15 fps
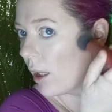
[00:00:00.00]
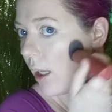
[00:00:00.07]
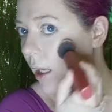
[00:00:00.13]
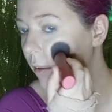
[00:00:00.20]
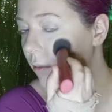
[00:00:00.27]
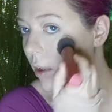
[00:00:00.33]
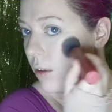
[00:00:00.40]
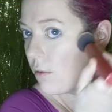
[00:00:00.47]

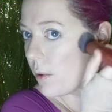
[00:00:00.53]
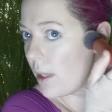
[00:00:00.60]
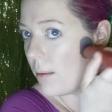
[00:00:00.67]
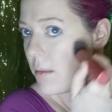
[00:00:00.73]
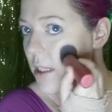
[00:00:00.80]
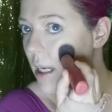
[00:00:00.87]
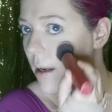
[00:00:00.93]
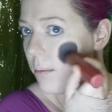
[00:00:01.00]
get involved with
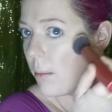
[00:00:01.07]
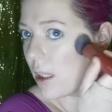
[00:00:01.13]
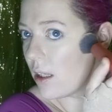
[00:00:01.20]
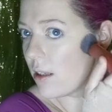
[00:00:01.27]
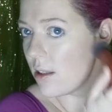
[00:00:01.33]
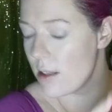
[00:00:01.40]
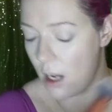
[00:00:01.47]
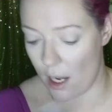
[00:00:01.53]
MDM,
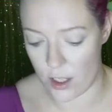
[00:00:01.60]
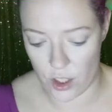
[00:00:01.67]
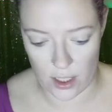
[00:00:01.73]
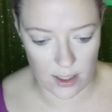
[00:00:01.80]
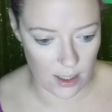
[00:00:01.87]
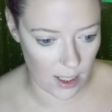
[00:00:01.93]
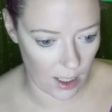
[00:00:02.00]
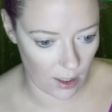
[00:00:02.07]
because I
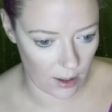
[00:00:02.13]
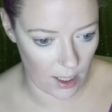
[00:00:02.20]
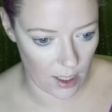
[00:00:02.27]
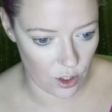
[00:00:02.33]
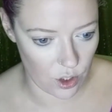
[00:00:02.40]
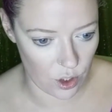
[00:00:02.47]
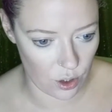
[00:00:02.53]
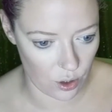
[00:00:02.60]
just think their
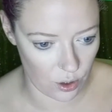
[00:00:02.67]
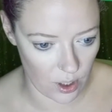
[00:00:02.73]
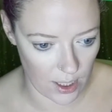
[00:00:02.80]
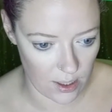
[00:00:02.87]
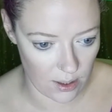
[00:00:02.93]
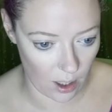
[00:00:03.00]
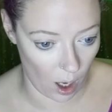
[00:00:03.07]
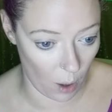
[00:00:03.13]
shoes,
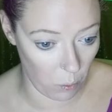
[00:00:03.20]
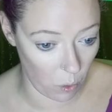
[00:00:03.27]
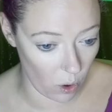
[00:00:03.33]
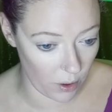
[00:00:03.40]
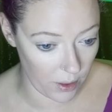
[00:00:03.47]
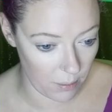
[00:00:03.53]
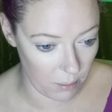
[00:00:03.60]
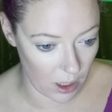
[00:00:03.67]
I
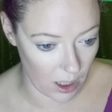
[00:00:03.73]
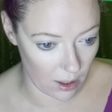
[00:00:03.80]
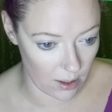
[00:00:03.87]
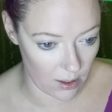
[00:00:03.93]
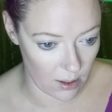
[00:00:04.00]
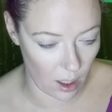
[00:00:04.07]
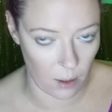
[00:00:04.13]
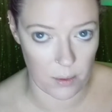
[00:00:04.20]
wore them
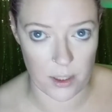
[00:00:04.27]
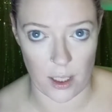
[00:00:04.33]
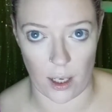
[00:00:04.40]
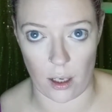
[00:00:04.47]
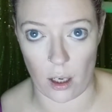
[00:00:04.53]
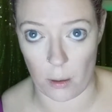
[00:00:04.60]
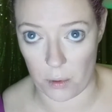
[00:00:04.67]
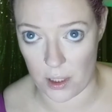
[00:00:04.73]
because I was
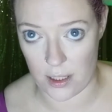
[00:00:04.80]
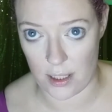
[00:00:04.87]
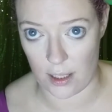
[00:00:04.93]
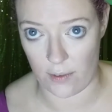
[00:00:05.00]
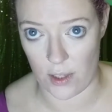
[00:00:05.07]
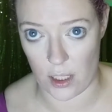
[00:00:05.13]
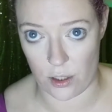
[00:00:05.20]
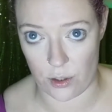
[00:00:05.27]
like, I want to see
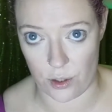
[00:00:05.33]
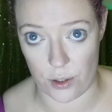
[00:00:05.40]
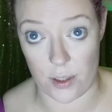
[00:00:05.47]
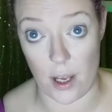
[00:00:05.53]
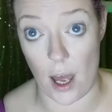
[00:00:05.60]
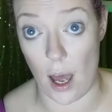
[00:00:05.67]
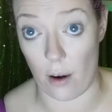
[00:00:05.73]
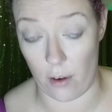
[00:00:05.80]
if these shoes
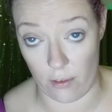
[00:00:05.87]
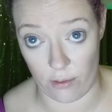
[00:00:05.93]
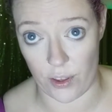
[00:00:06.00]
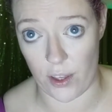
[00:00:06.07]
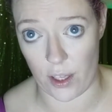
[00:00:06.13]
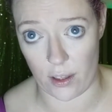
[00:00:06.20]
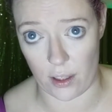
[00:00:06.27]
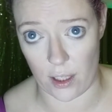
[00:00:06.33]
are
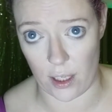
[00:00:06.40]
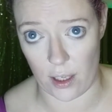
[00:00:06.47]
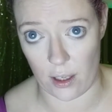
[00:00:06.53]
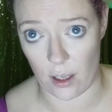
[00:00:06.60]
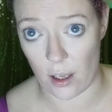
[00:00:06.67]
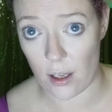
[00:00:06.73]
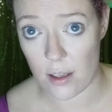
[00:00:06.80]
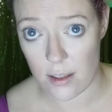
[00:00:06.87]
everything that they're
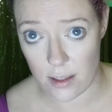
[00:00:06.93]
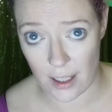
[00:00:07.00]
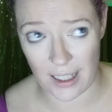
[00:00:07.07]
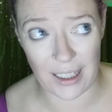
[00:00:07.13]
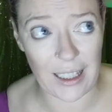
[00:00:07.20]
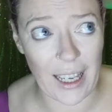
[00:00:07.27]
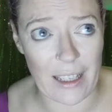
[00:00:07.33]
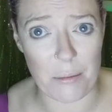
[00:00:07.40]

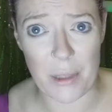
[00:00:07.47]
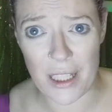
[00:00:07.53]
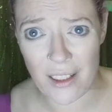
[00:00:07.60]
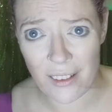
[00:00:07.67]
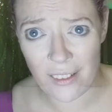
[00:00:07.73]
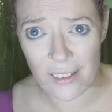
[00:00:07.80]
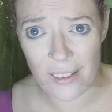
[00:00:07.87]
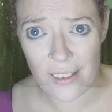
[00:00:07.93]
claiming
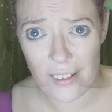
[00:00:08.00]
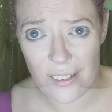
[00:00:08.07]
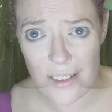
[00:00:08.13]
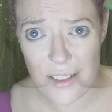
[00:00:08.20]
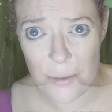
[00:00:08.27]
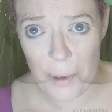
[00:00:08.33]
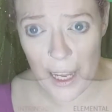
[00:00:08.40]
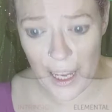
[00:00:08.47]
to